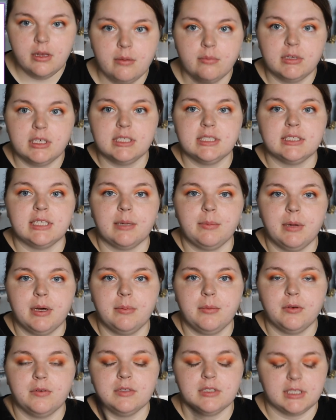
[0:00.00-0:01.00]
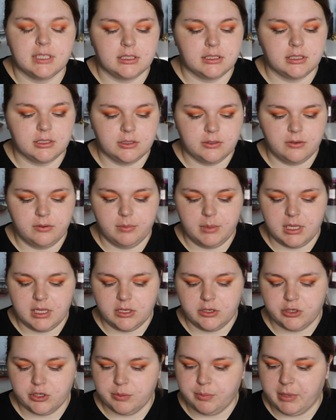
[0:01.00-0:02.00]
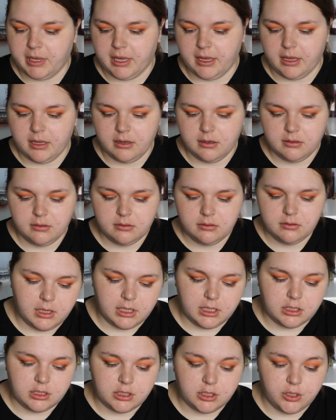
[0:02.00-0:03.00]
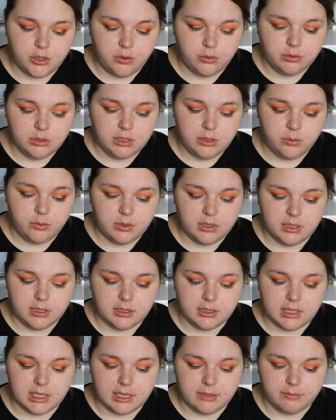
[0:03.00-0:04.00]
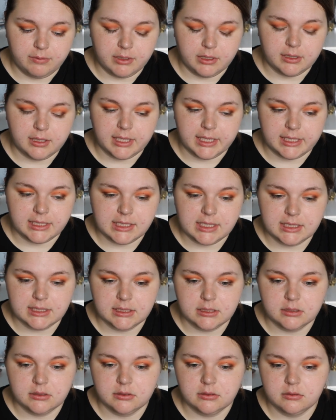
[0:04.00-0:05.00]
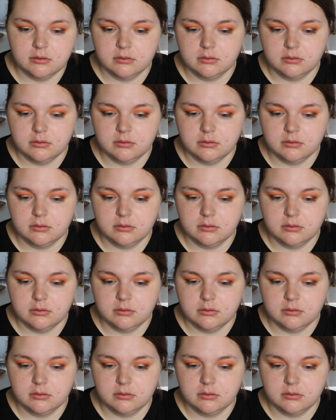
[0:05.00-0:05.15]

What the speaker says: My stepmom always gets this for me in Japan, and it's the only one that I feel like doesn't